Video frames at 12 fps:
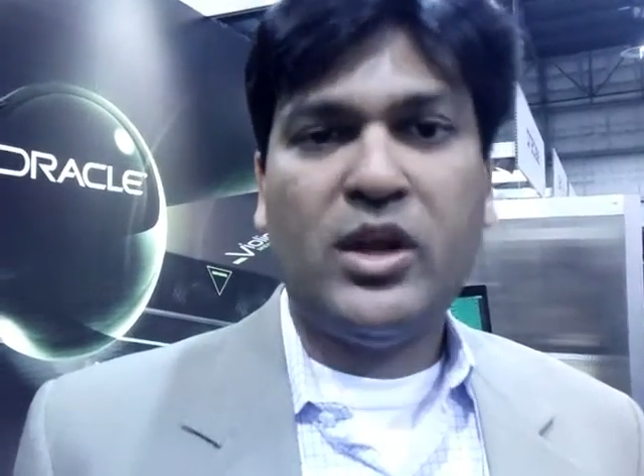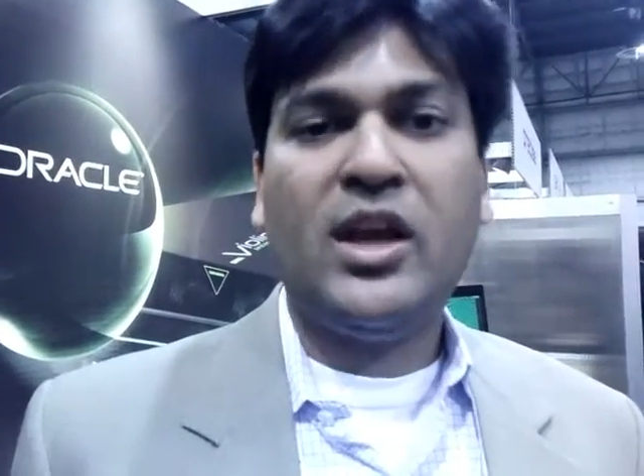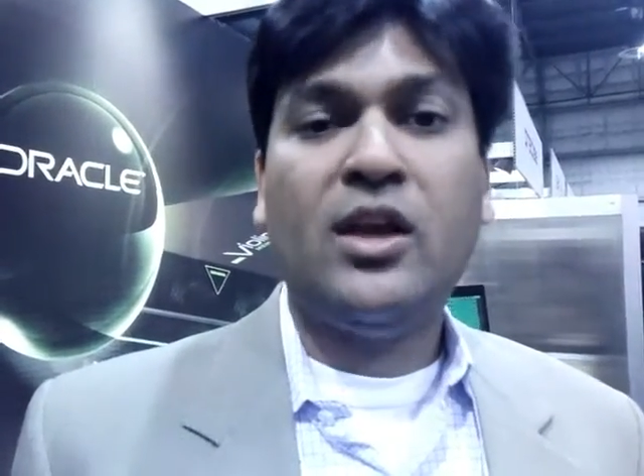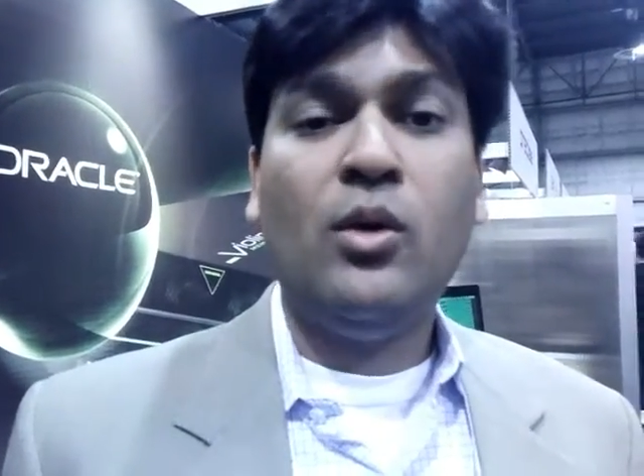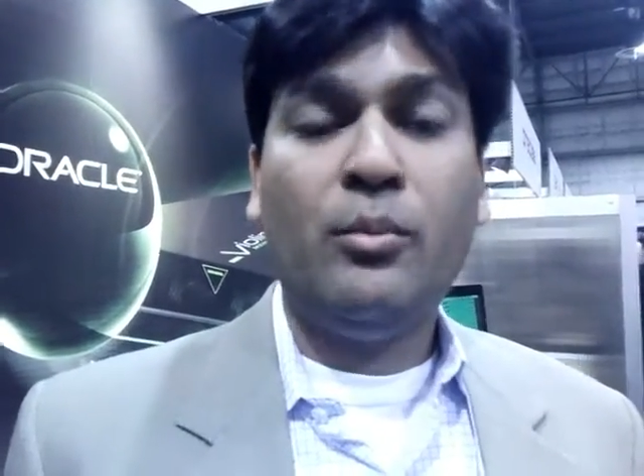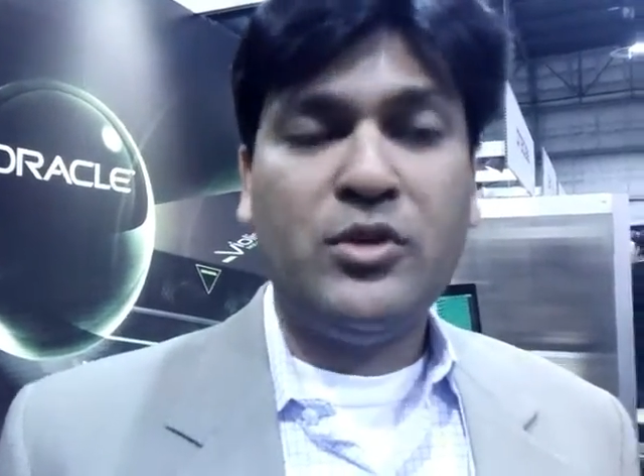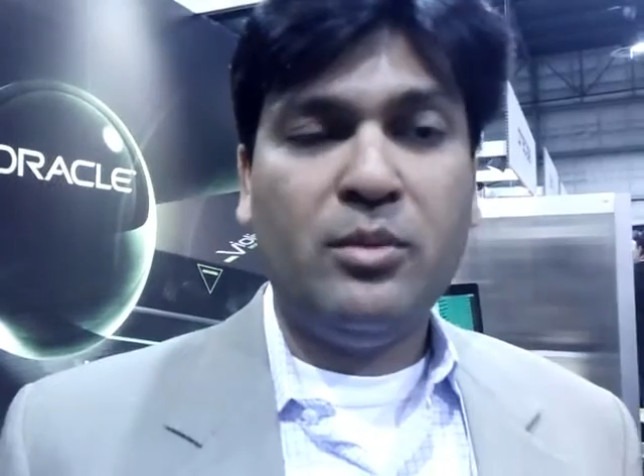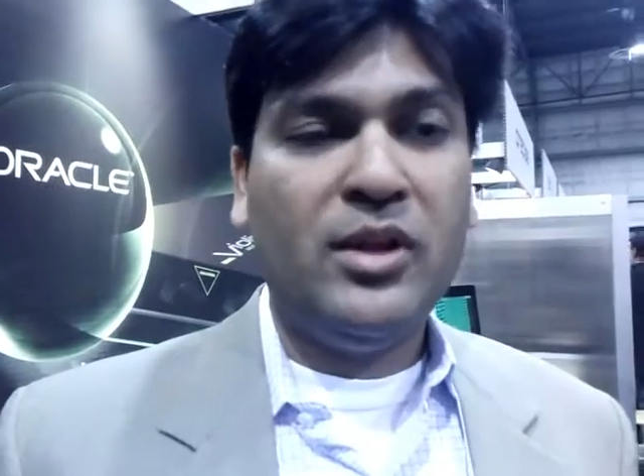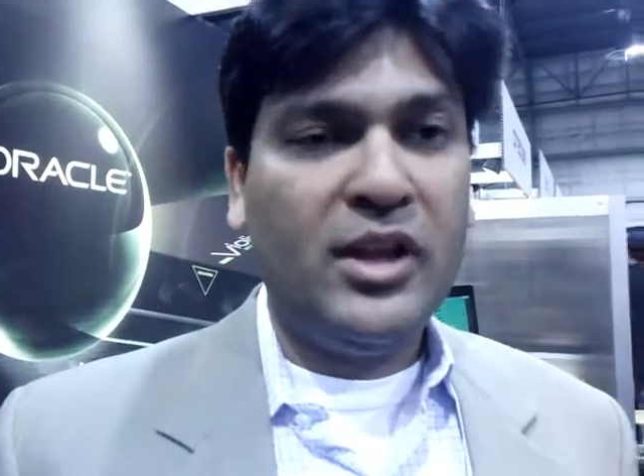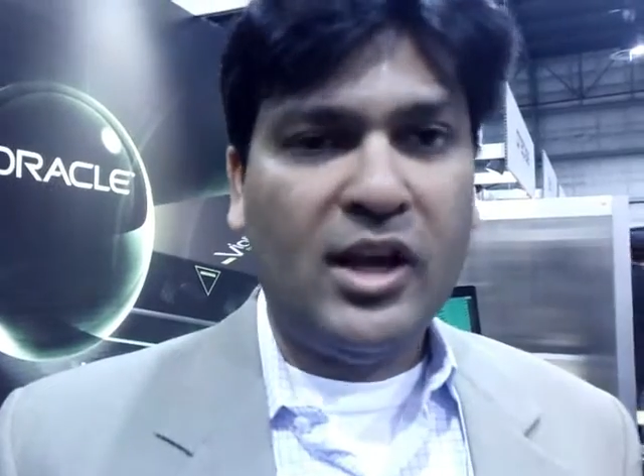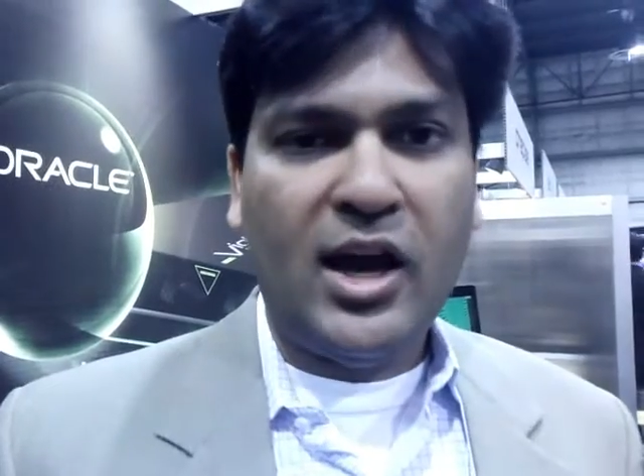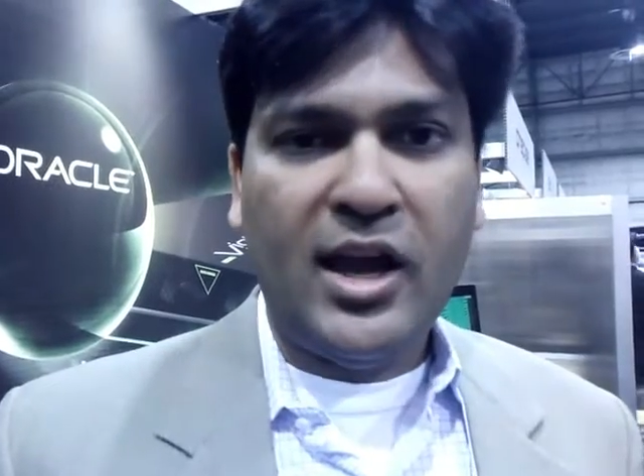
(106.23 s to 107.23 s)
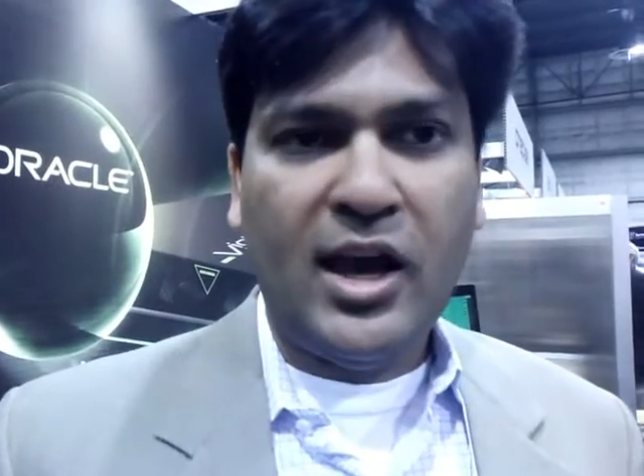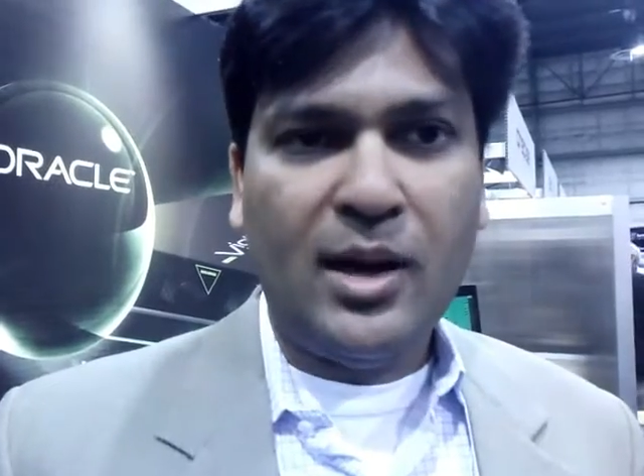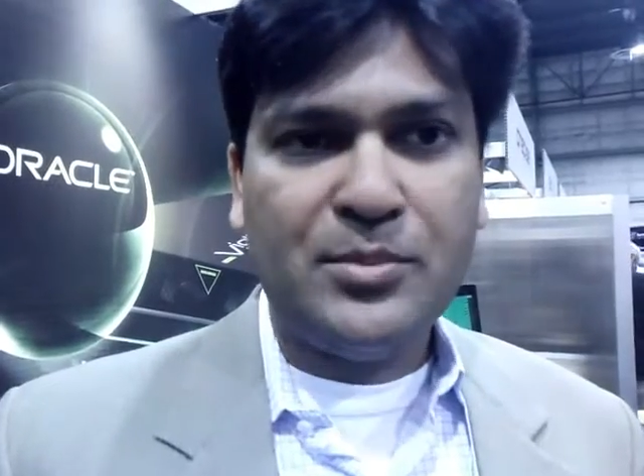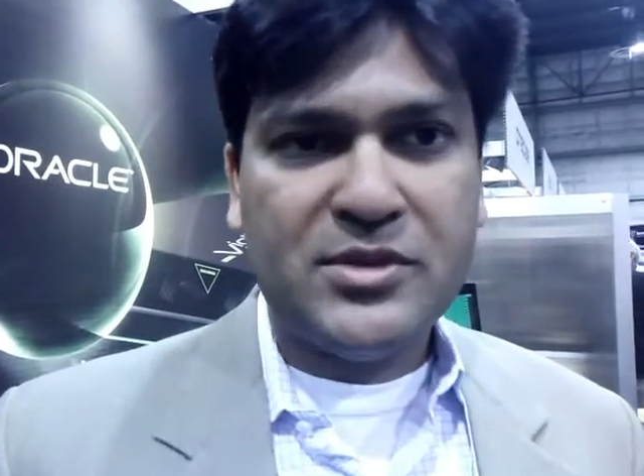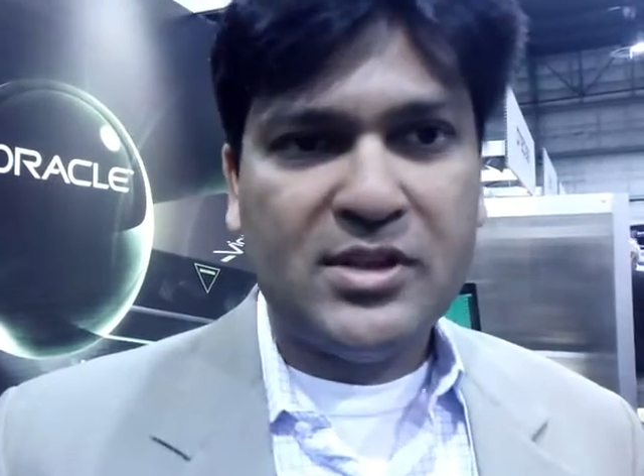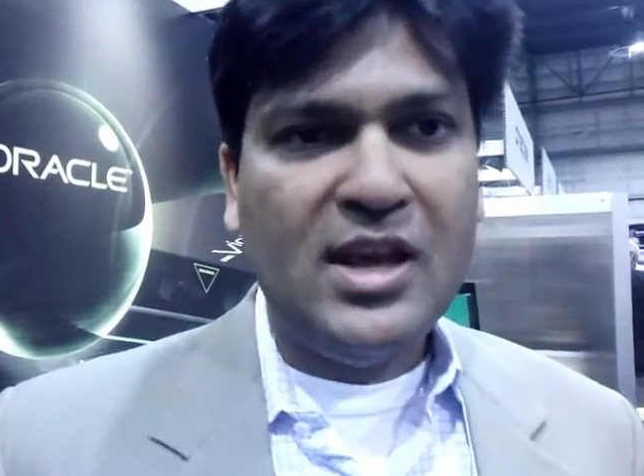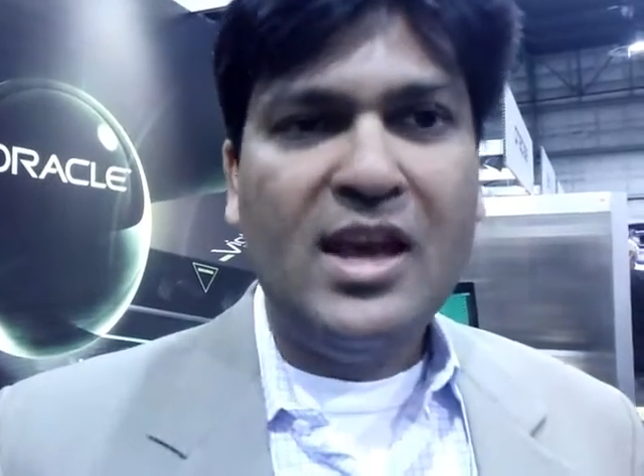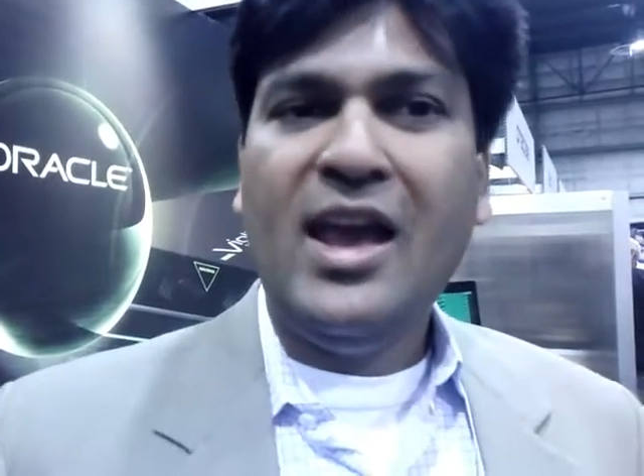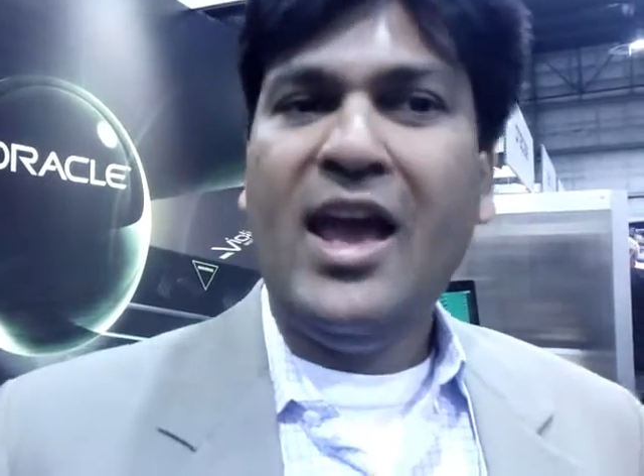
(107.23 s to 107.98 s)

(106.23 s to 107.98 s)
We can give up to a million IOPS